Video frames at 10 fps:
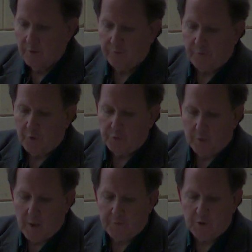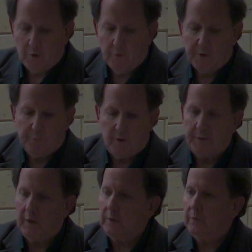Furs are not the only
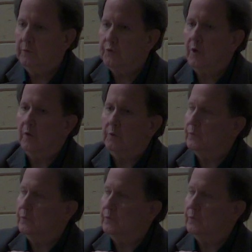product. Shirts.